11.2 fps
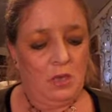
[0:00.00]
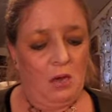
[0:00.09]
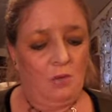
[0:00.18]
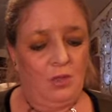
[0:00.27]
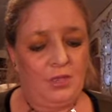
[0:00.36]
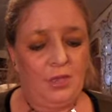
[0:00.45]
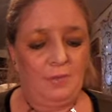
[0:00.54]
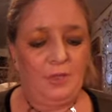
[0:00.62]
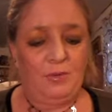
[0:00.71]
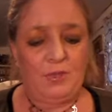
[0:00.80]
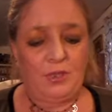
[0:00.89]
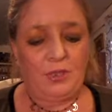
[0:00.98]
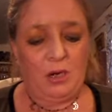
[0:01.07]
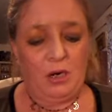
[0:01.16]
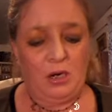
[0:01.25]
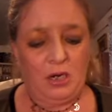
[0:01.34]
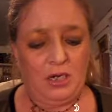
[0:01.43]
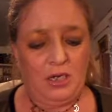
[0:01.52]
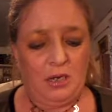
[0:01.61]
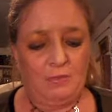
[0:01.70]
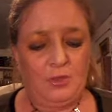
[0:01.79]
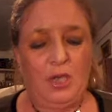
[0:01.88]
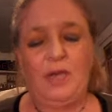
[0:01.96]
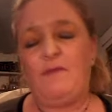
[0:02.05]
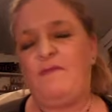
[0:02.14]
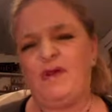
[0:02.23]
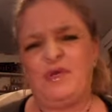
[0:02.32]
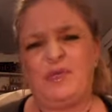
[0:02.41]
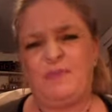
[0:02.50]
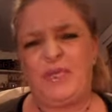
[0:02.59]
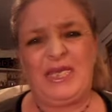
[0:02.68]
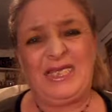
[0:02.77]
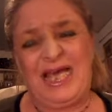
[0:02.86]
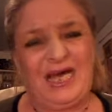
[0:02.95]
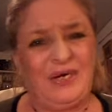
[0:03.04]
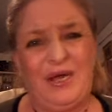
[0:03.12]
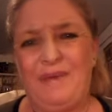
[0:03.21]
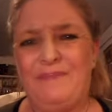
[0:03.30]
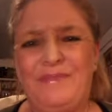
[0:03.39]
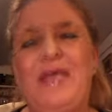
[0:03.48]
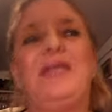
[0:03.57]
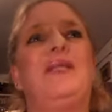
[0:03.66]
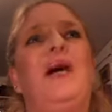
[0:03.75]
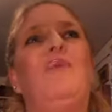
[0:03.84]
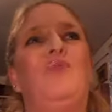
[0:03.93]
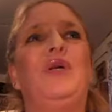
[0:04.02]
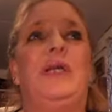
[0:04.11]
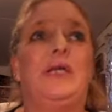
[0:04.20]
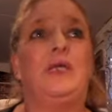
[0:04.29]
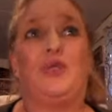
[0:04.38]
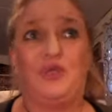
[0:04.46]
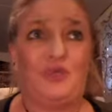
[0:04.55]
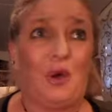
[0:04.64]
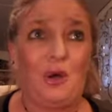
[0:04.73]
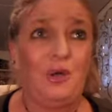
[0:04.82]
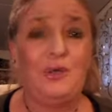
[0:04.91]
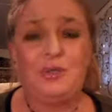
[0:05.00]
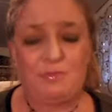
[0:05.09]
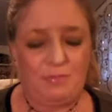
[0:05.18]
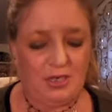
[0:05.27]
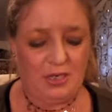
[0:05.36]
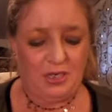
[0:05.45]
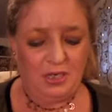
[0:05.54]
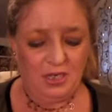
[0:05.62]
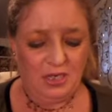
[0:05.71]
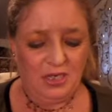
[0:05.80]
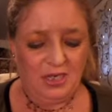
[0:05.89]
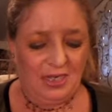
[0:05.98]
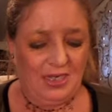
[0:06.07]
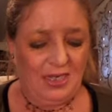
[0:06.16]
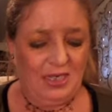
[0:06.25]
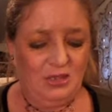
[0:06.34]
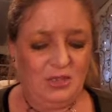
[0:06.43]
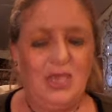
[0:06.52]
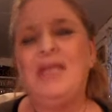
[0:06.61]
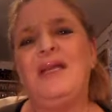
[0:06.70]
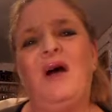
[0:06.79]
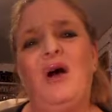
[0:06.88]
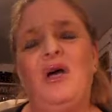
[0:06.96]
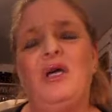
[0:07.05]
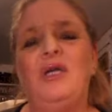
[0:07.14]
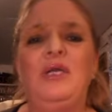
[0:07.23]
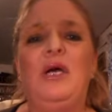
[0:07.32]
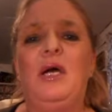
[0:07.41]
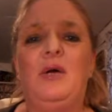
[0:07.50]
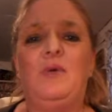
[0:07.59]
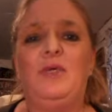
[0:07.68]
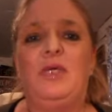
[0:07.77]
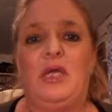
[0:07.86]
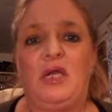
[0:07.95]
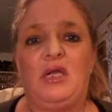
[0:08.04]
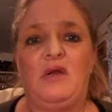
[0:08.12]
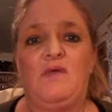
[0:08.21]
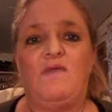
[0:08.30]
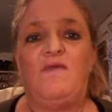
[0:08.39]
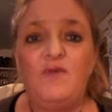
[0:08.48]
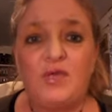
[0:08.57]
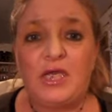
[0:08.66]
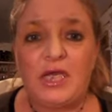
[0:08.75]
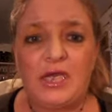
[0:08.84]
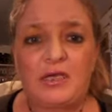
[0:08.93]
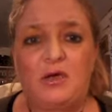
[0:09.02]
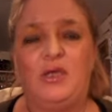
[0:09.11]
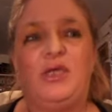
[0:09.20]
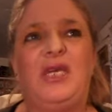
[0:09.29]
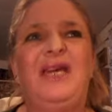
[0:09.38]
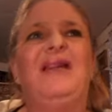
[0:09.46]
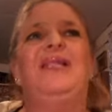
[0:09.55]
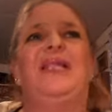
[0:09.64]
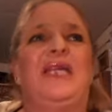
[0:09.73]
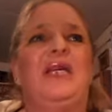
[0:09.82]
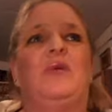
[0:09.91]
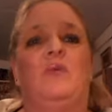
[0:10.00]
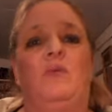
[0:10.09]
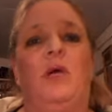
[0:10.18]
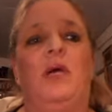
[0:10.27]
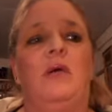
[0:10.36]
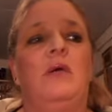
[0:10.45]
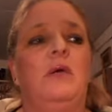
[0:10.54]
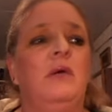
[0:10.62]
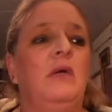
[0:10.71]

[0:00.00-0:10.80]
I wanted something with a star on it. I'm trying to figure some things out. I'm like not really into stars, but you get on a, you know how when you get on a food kick or you get on a kick where